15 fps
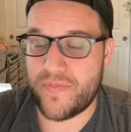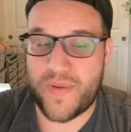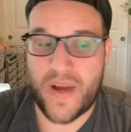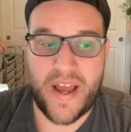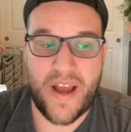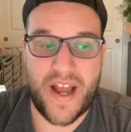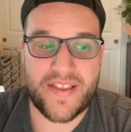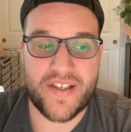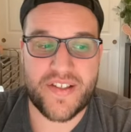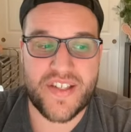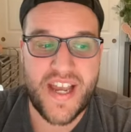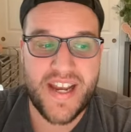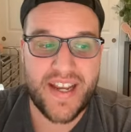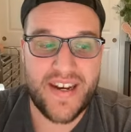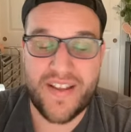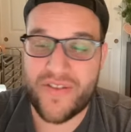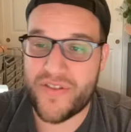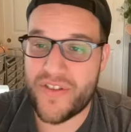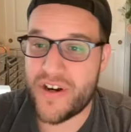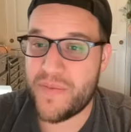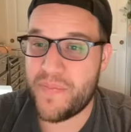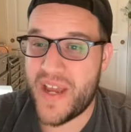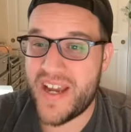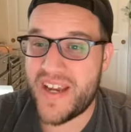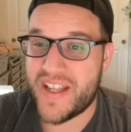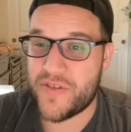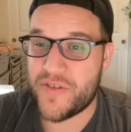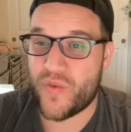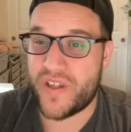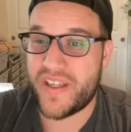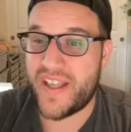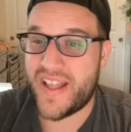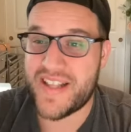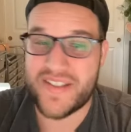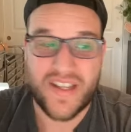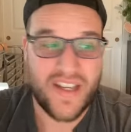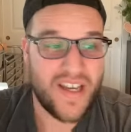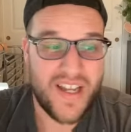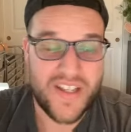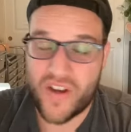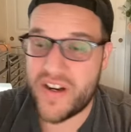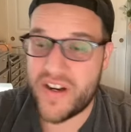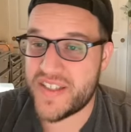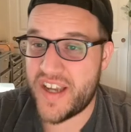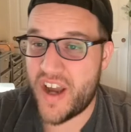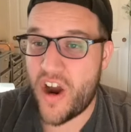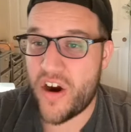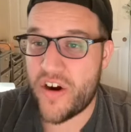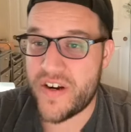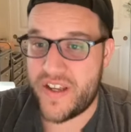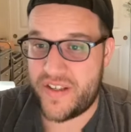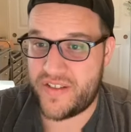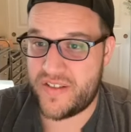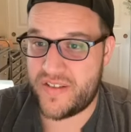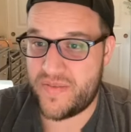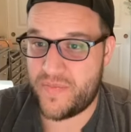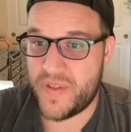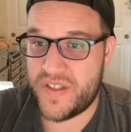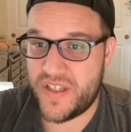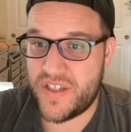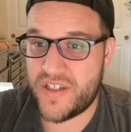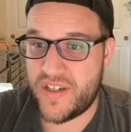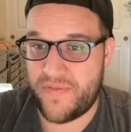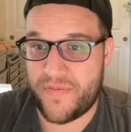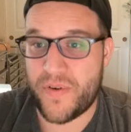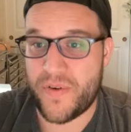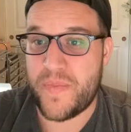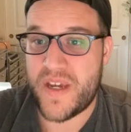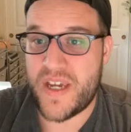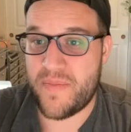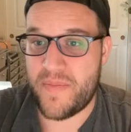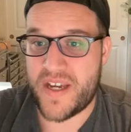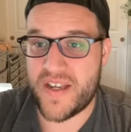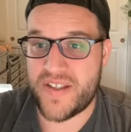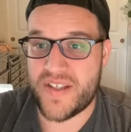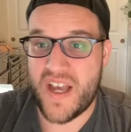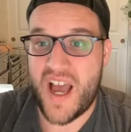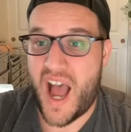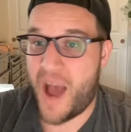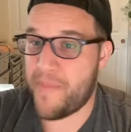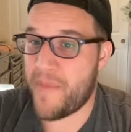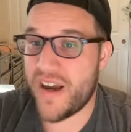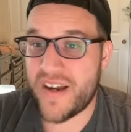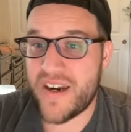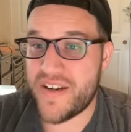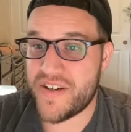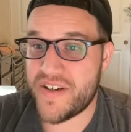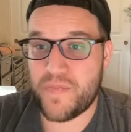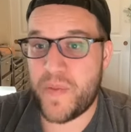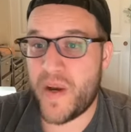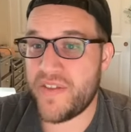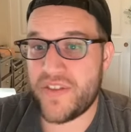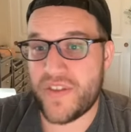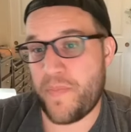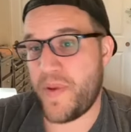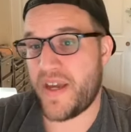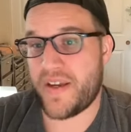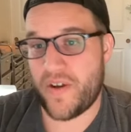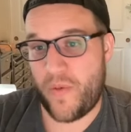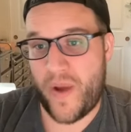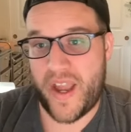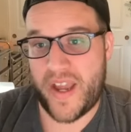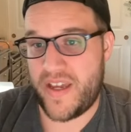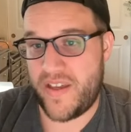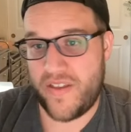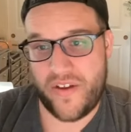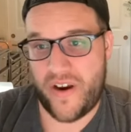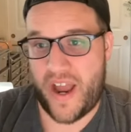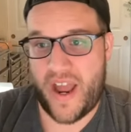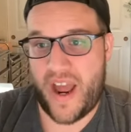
But at the second and third pick, it's honestly hardest position for me because I'm not going to just punt the pick away either.